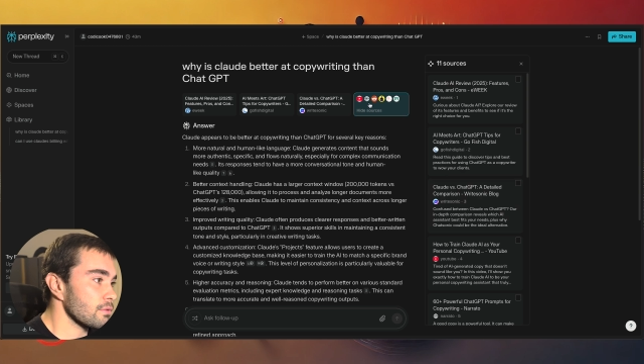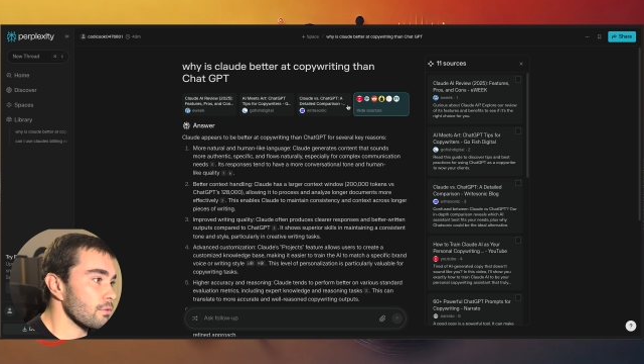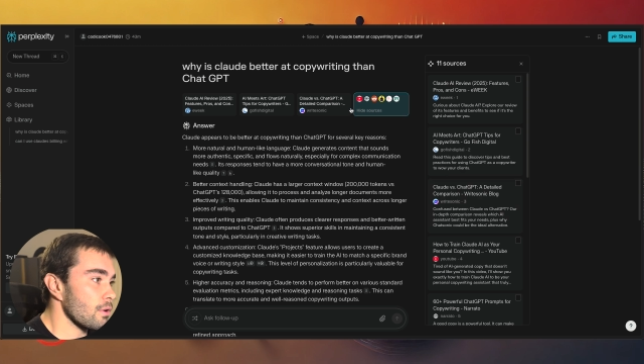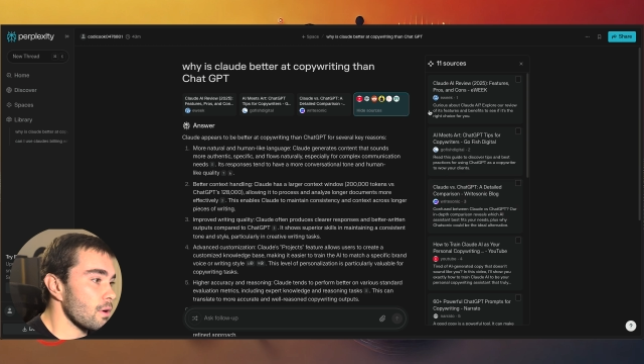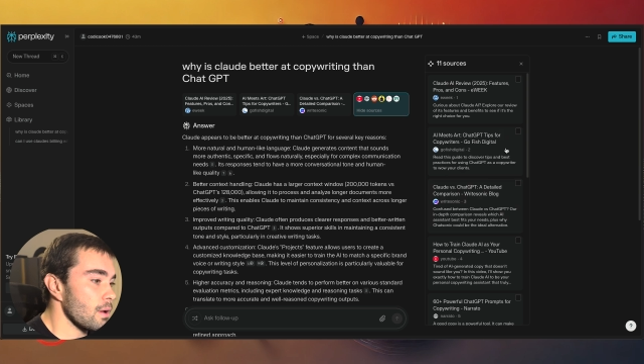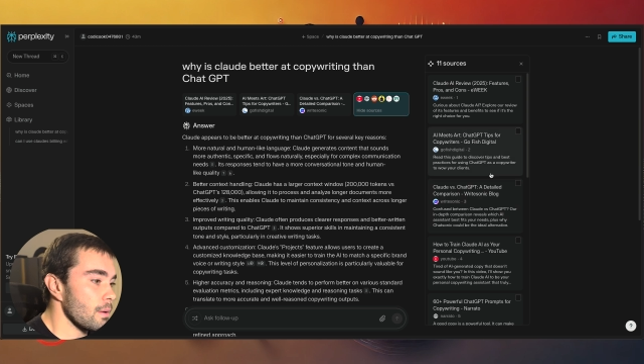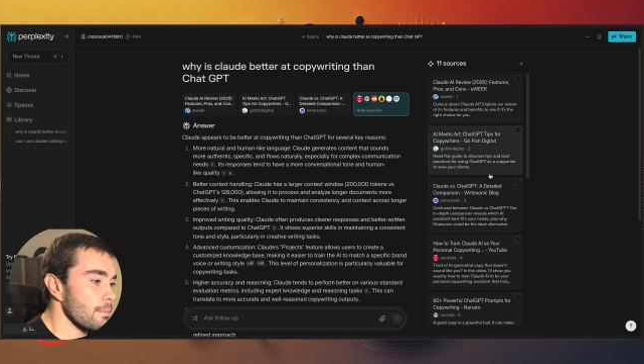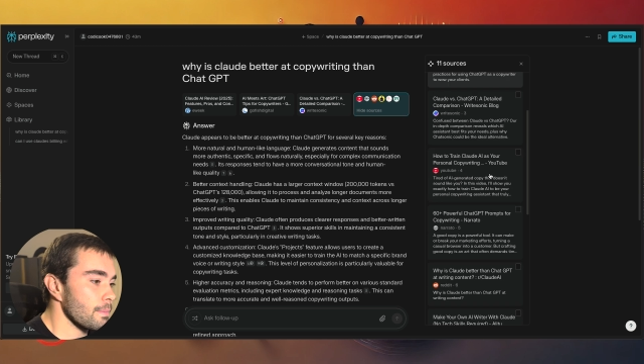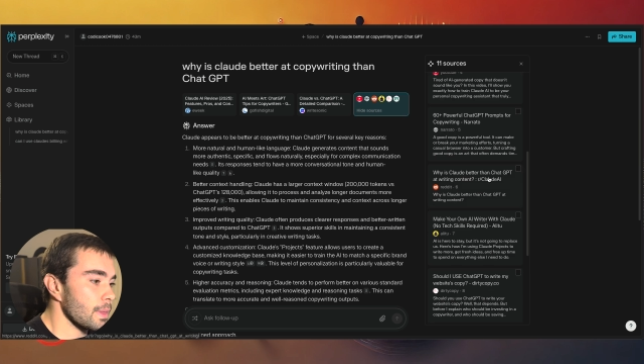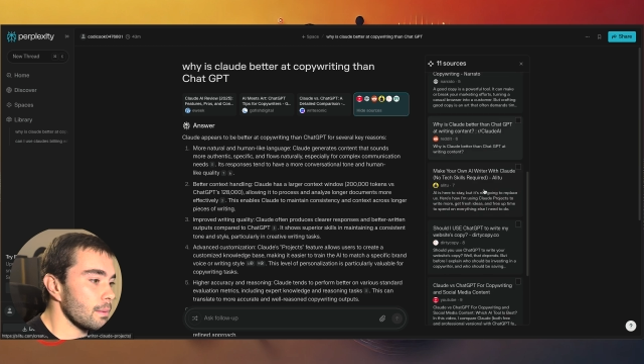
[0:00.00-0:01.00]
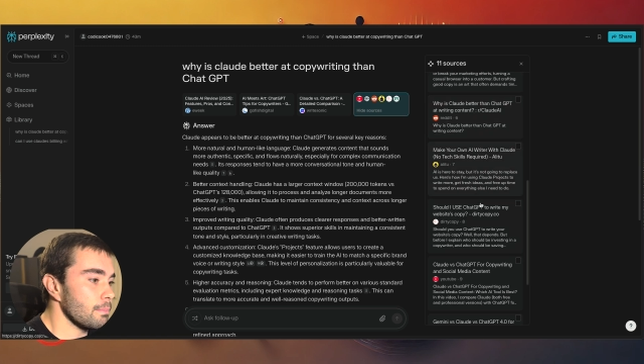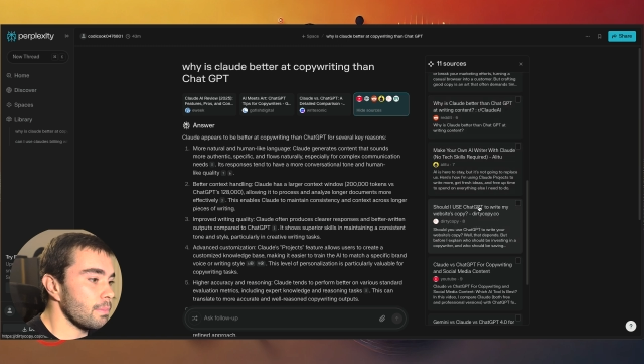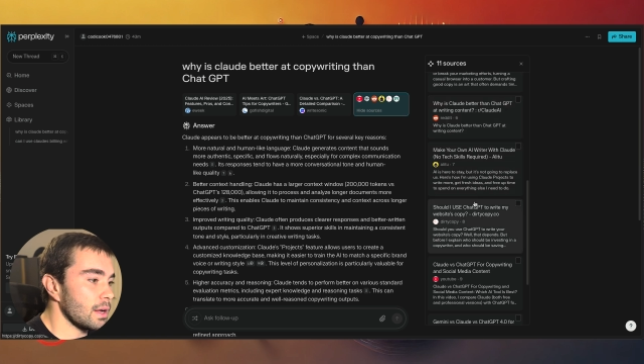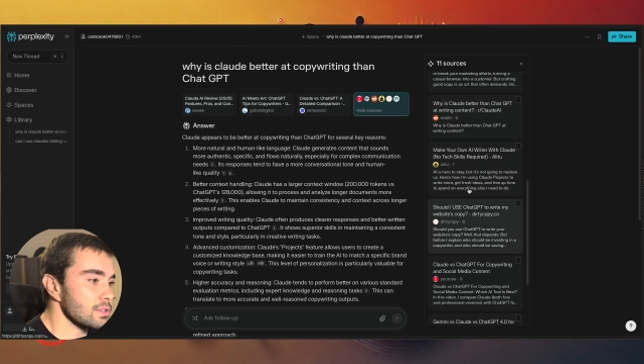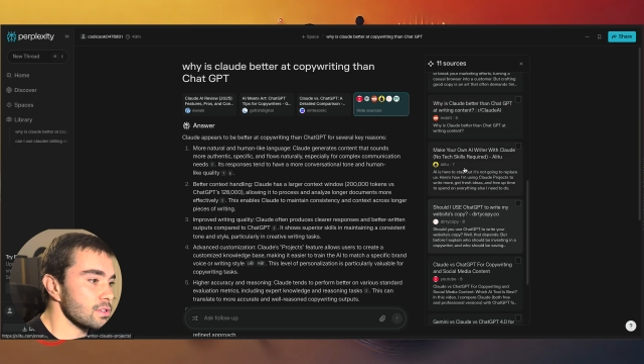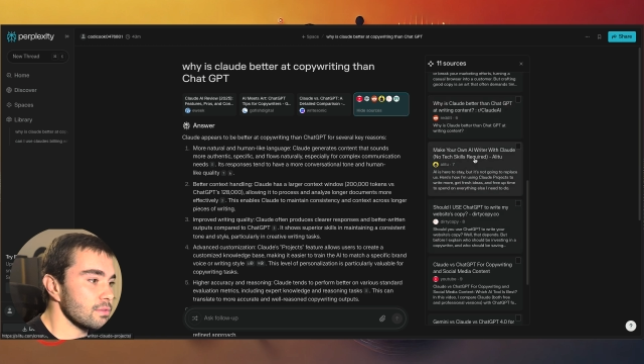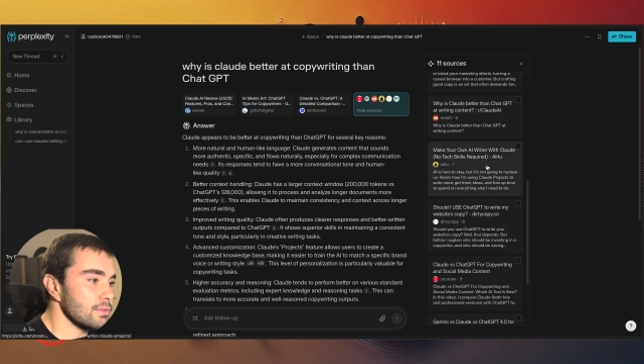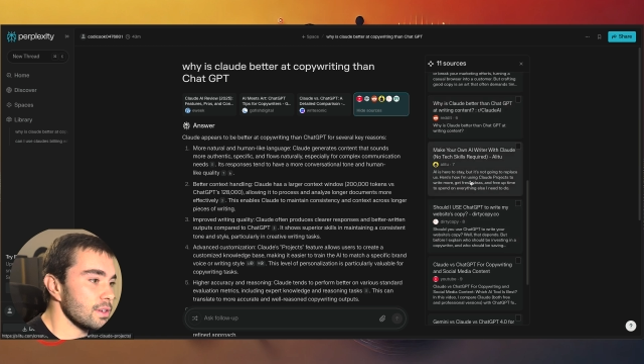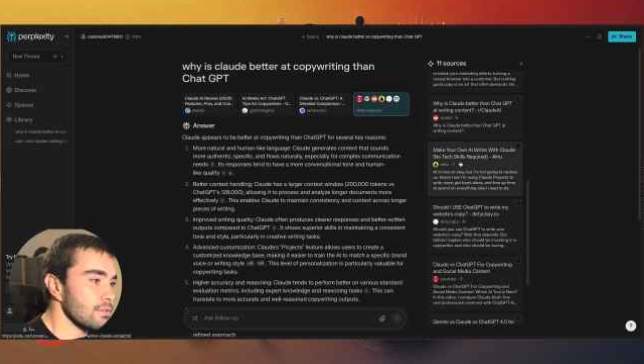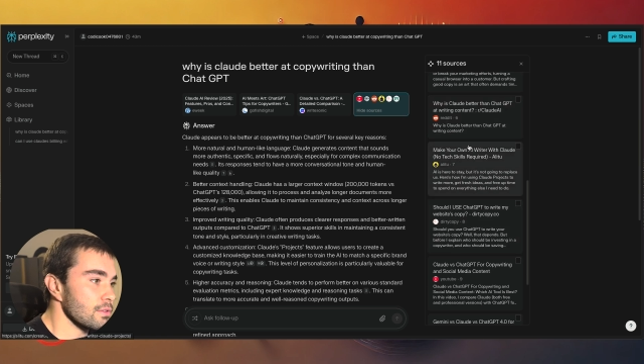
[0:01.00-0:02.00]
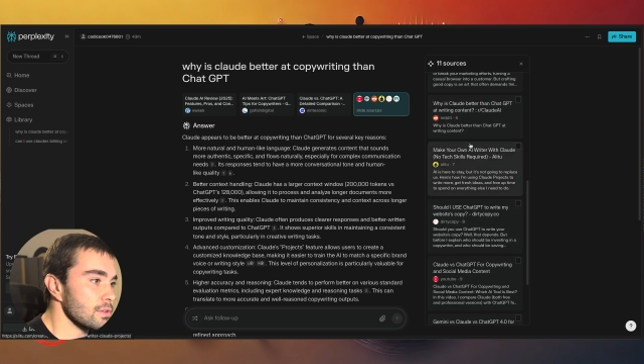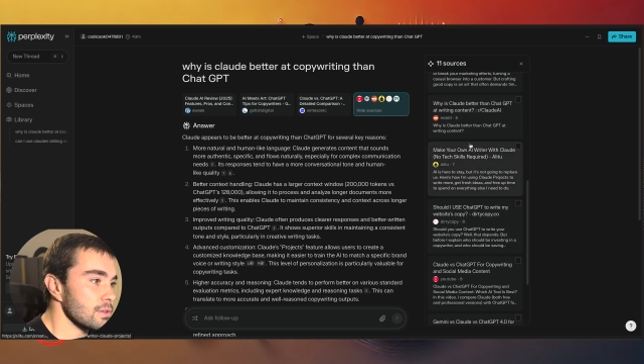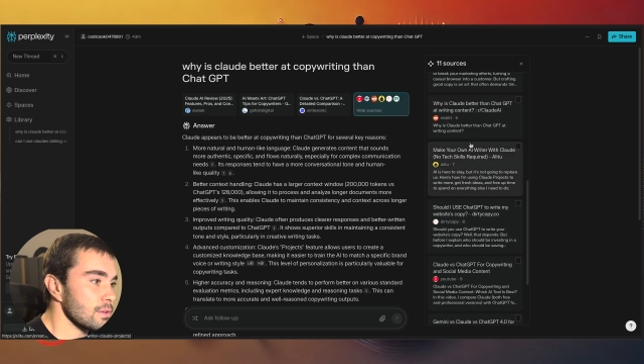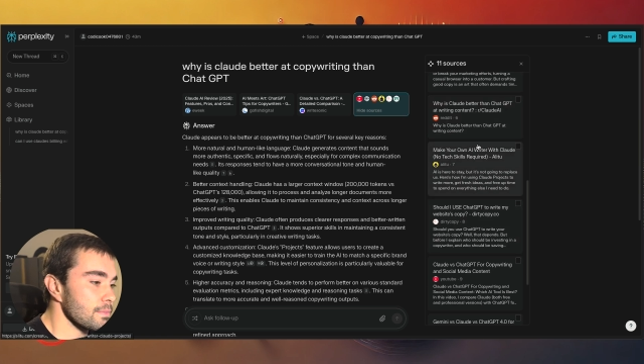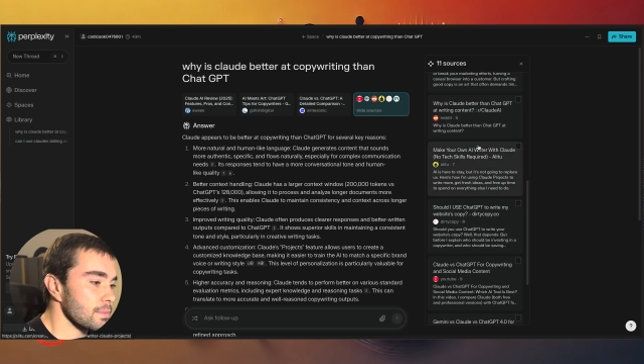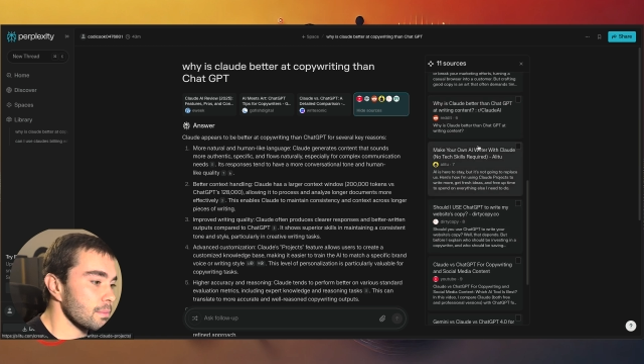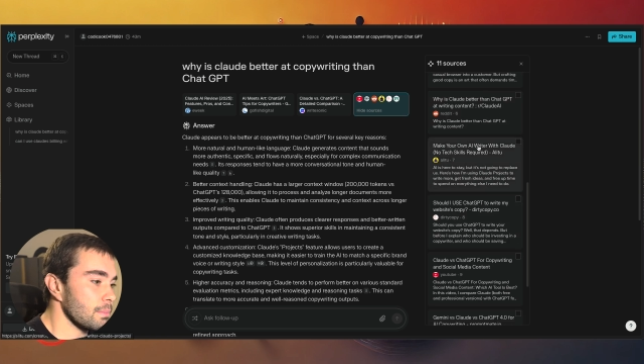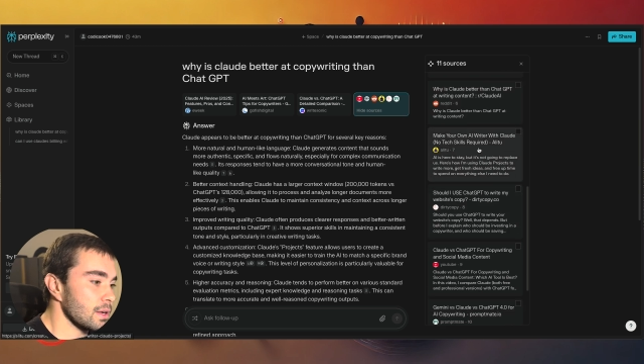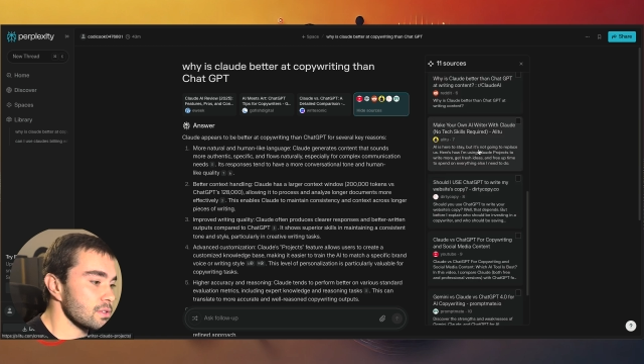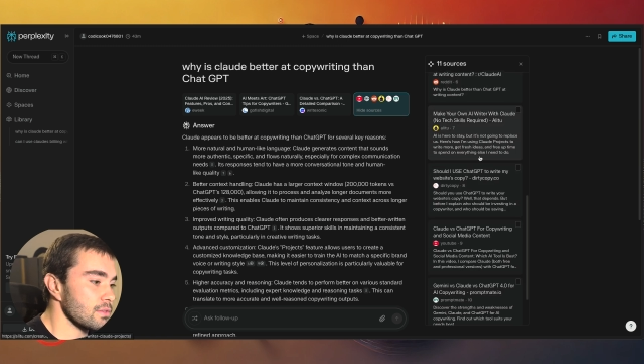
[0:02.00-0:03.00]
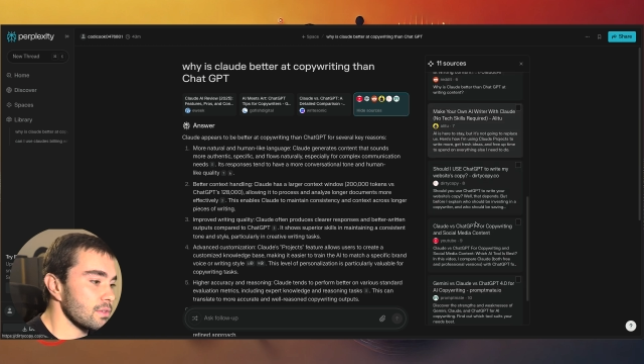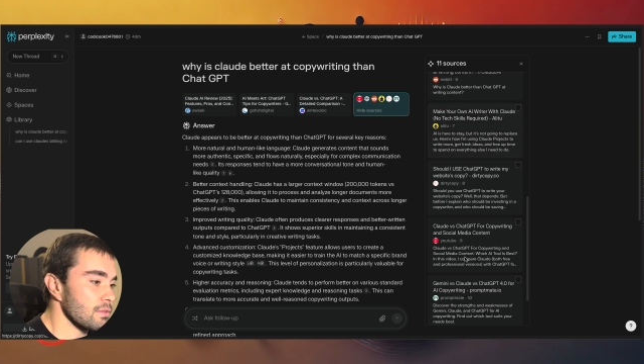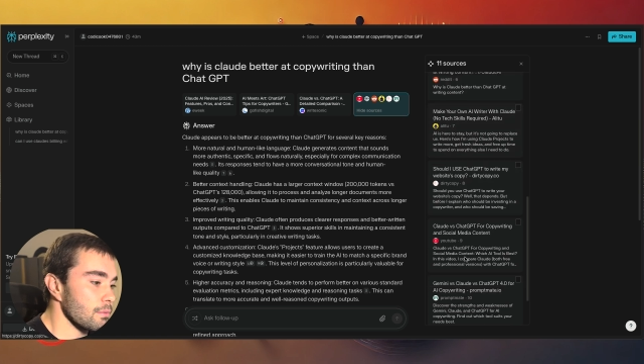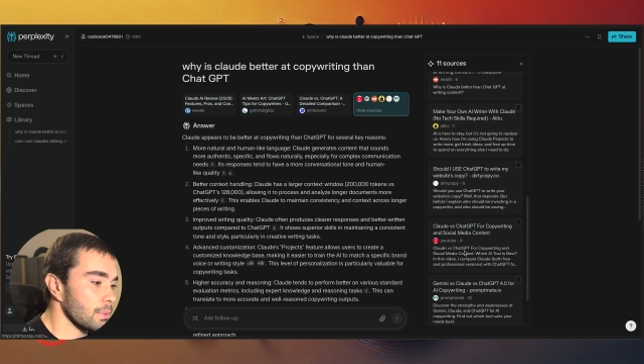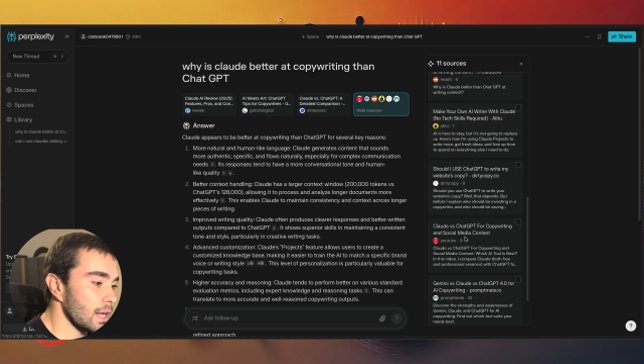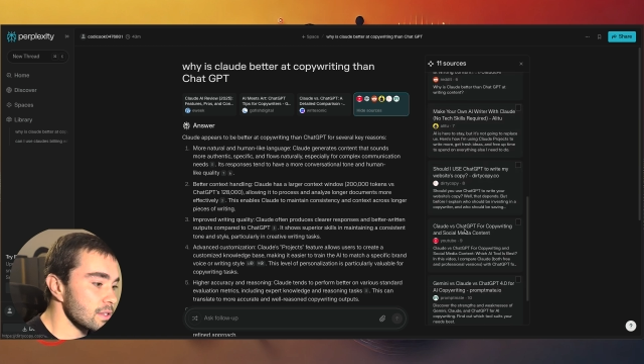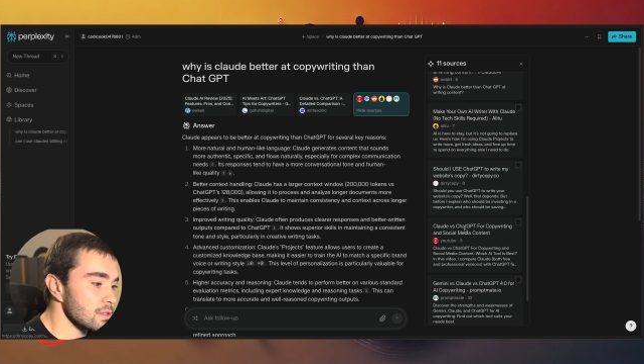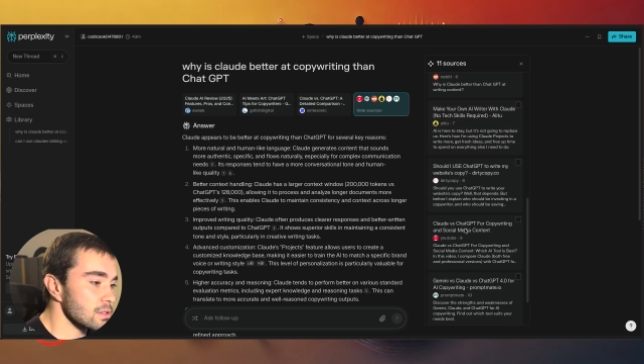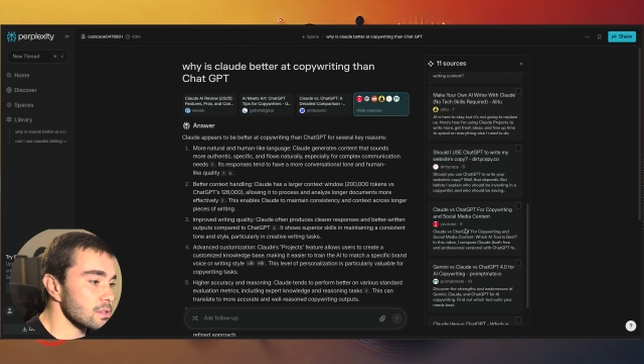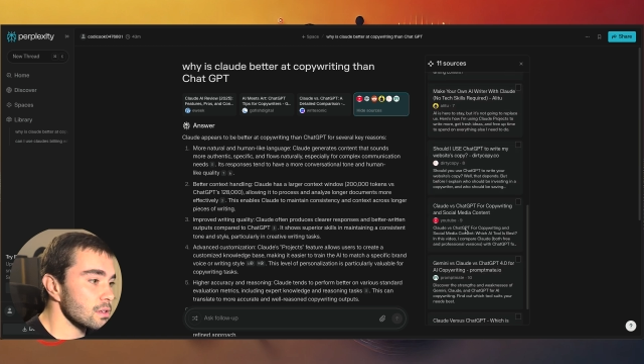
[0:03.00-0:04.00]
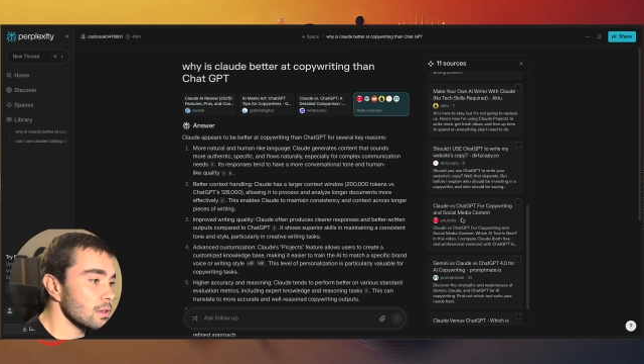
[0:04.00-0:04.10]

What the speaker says: from a bunch of different places.